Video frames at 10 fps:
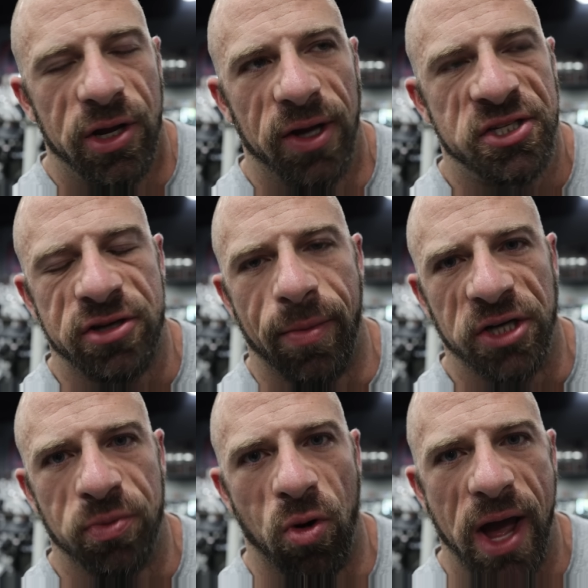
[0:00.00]
you get so
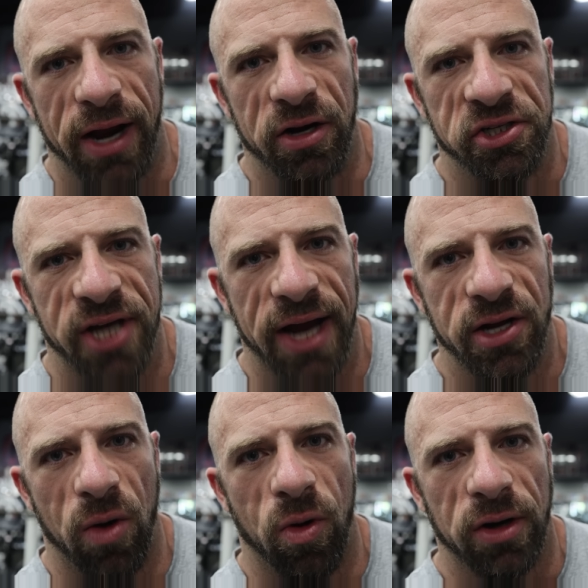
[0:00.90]
much more out of your side
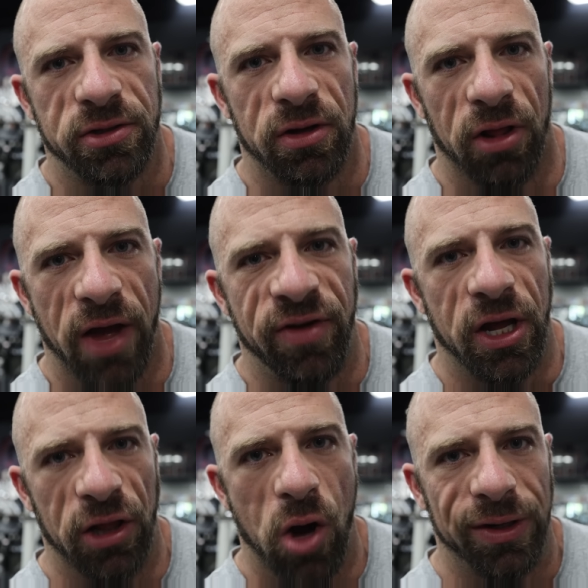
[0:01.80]
delt work if you
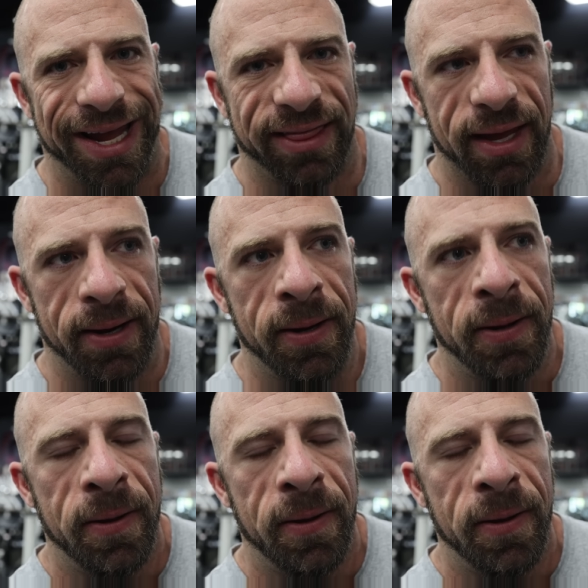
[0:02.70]
can load lengthened.